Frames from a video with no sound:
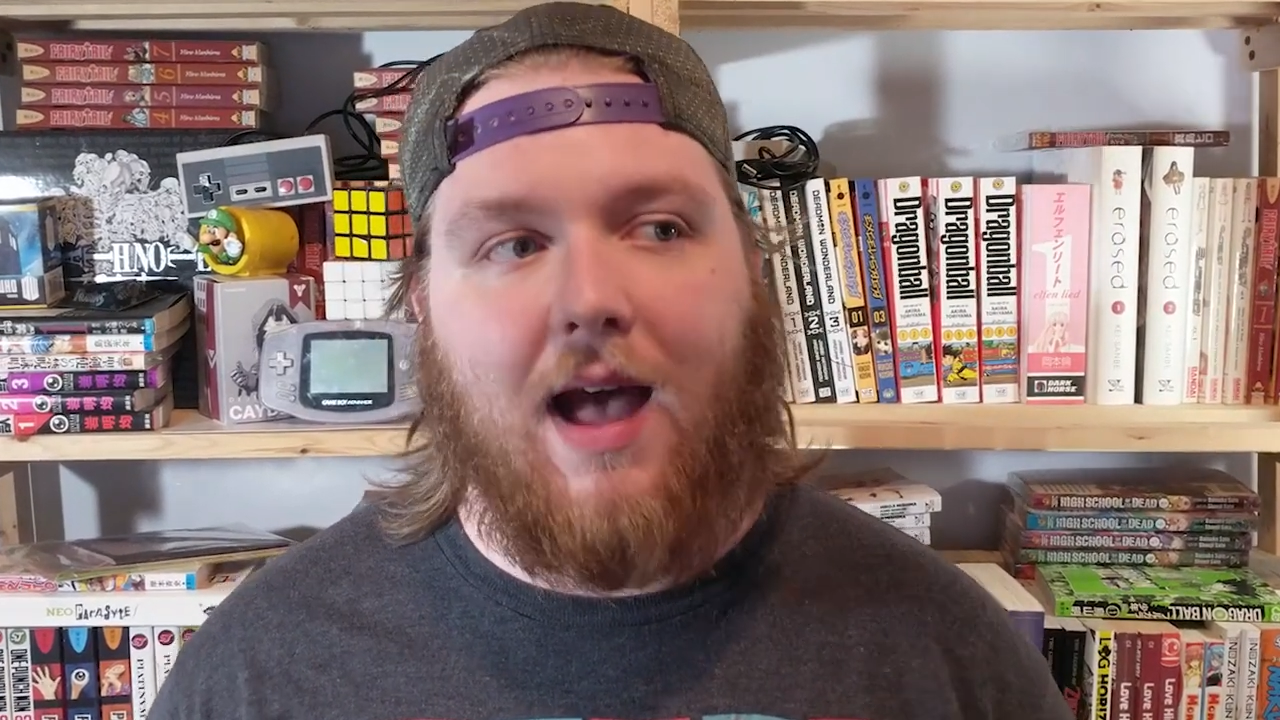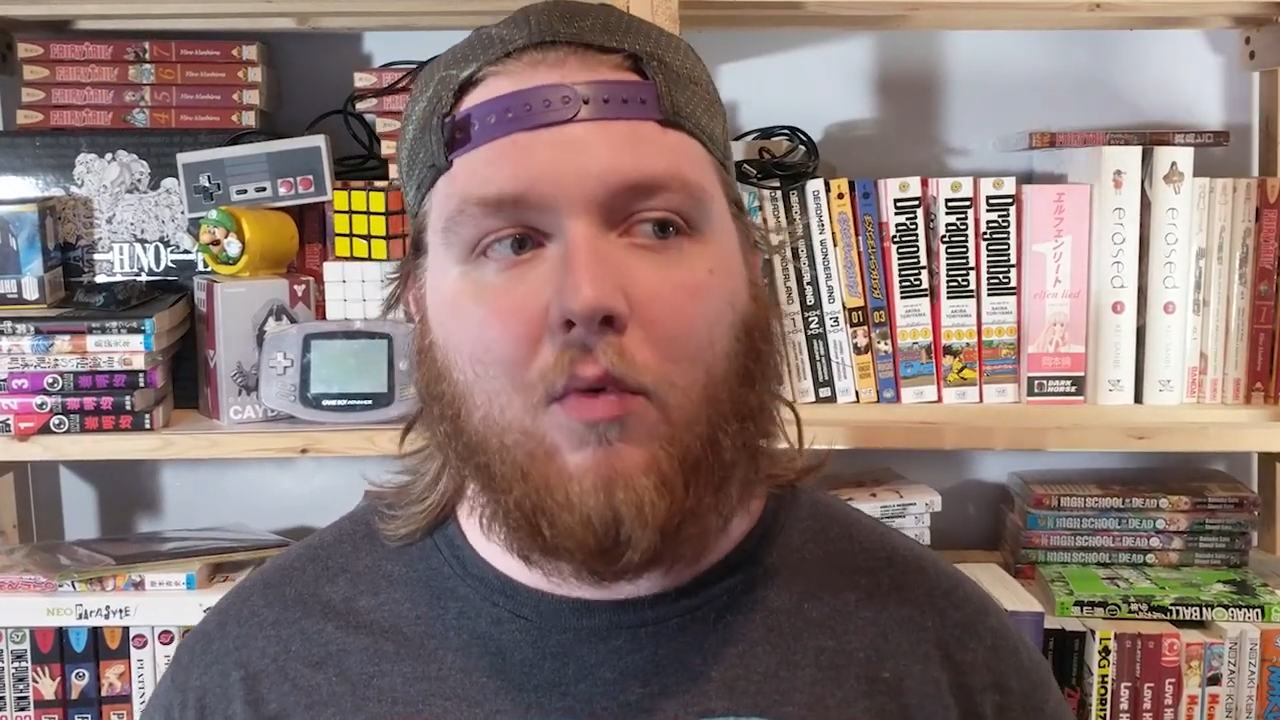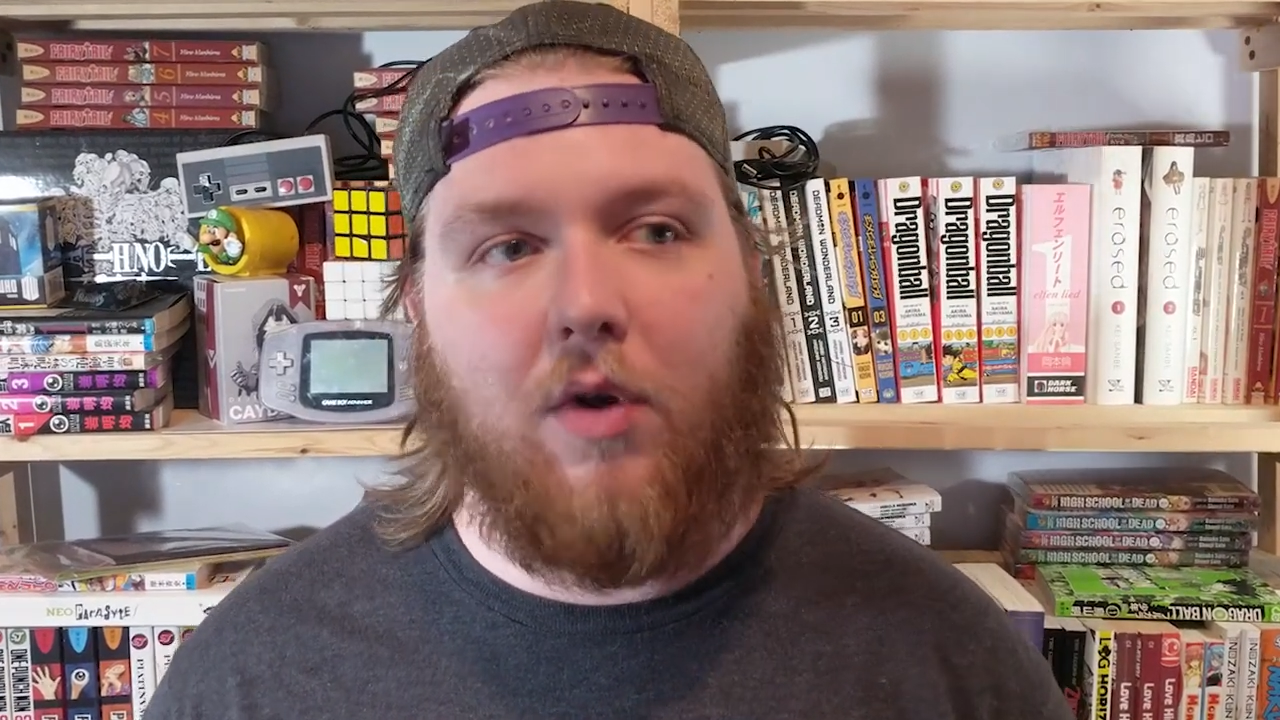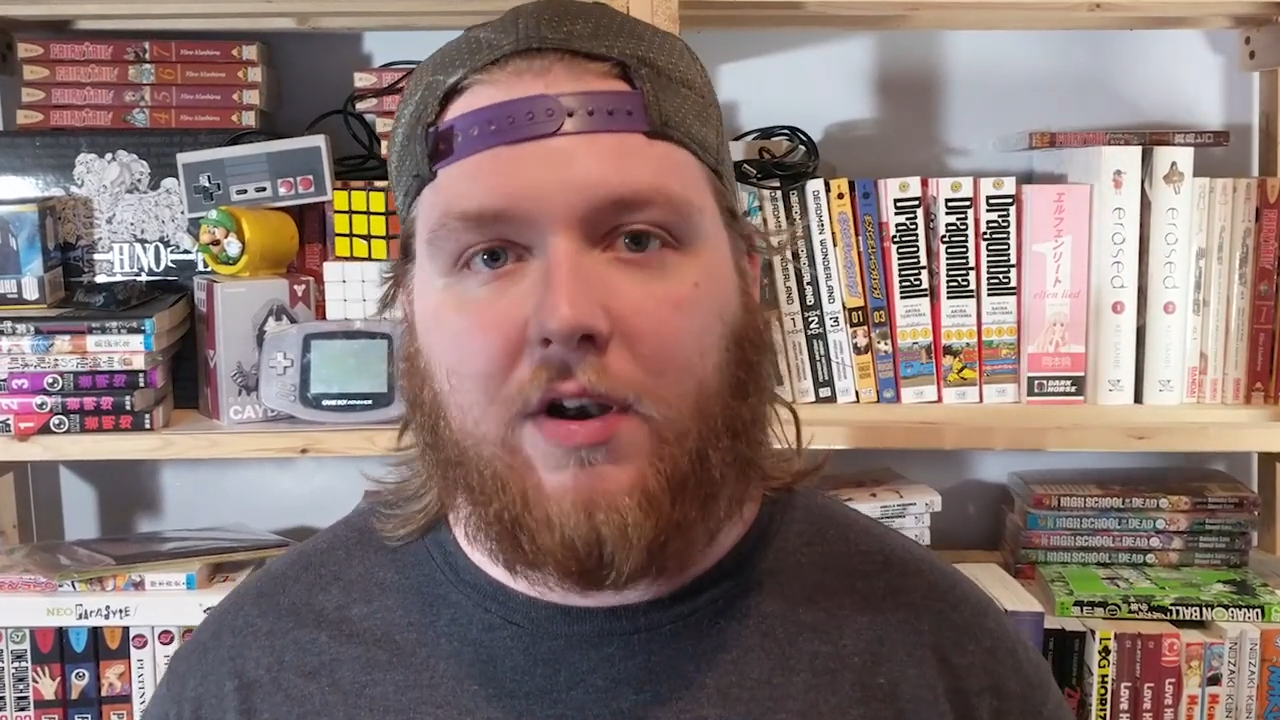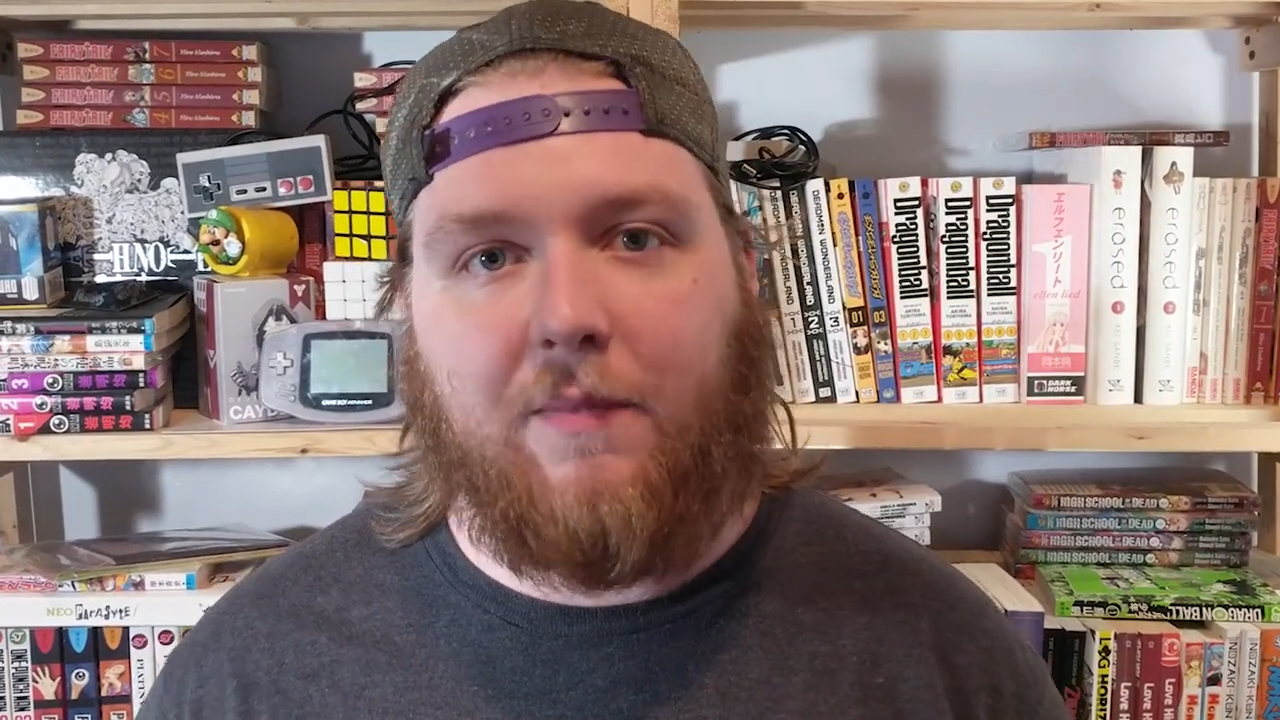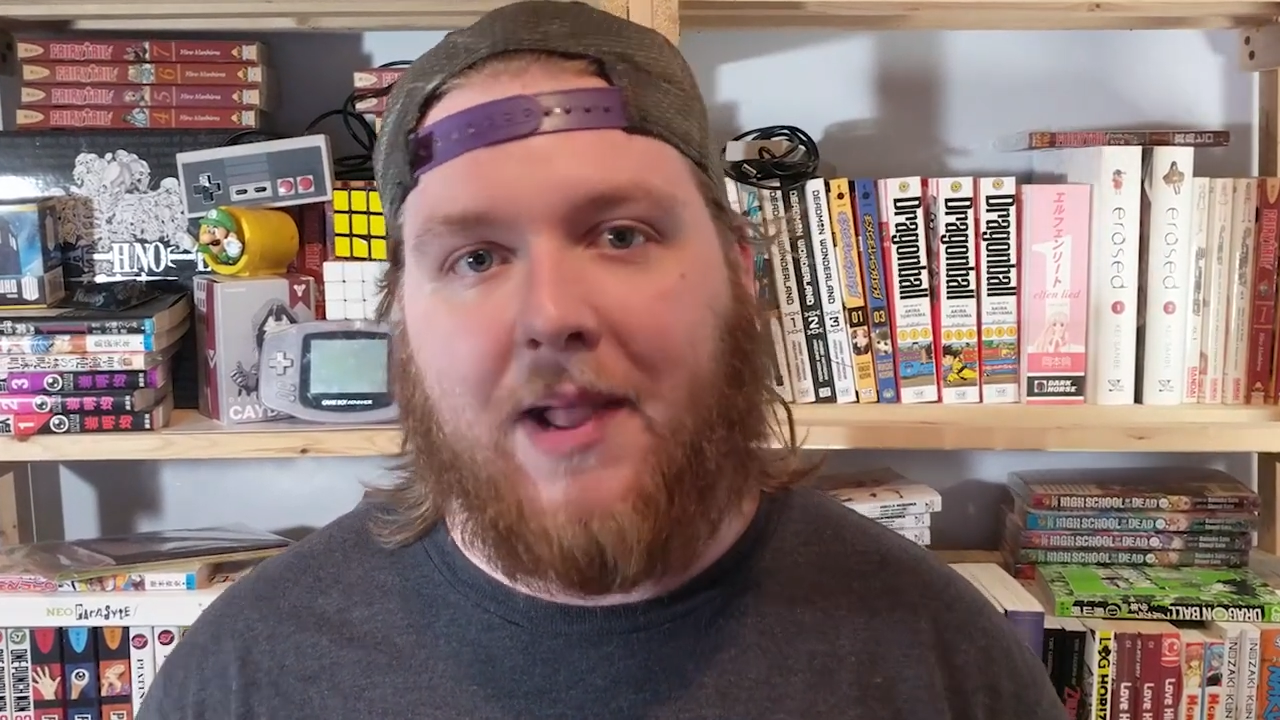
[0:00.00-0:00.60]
that wouldn't